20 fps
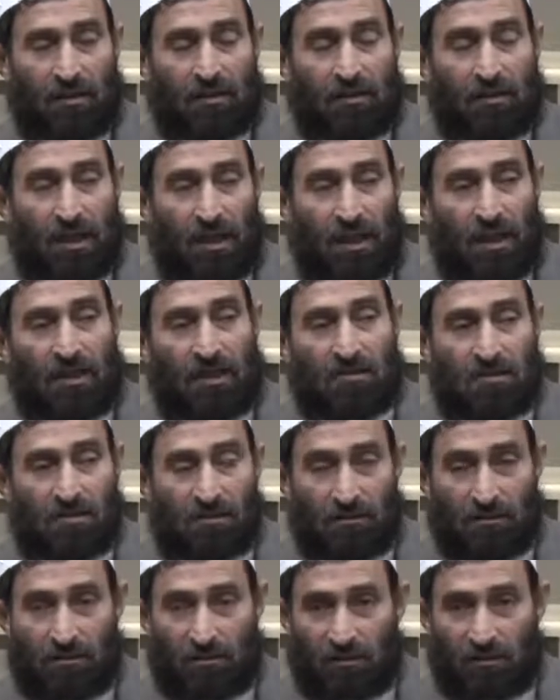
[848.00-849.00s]
the
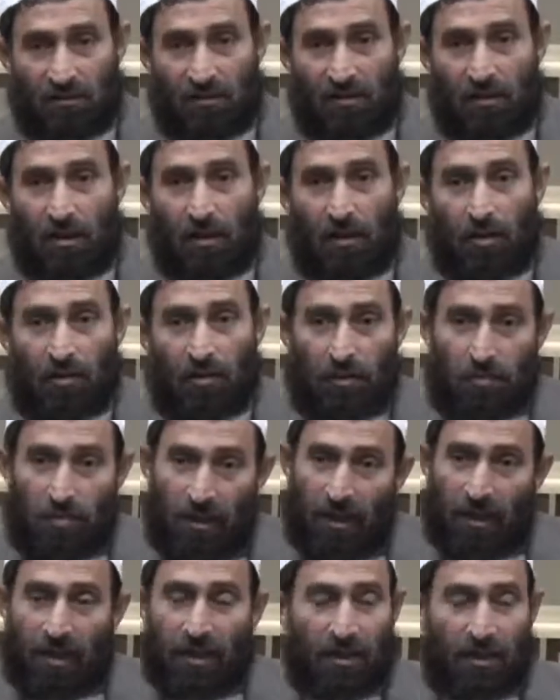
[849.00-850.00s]
angels
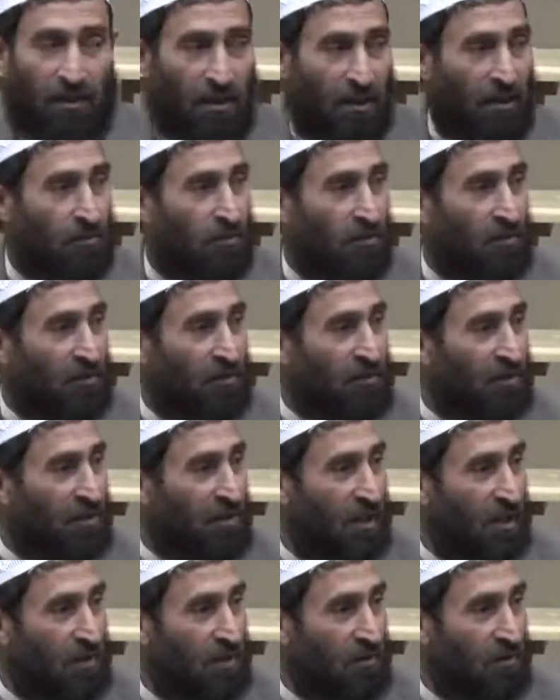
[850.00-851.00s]
replying that person,
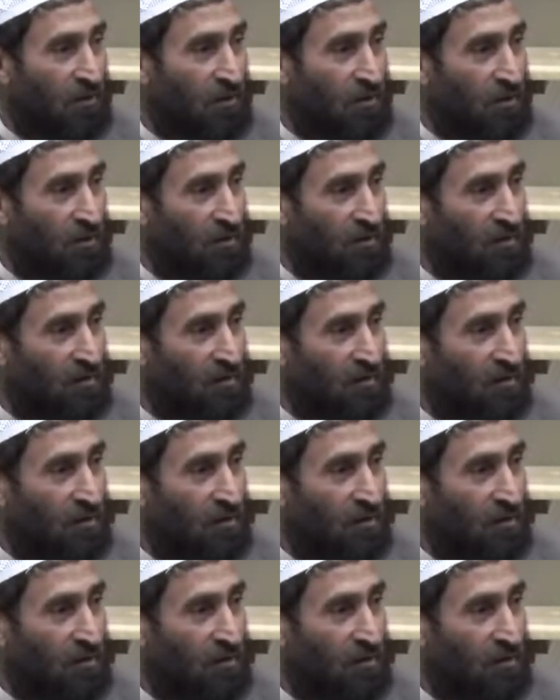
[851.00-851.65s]
individuals.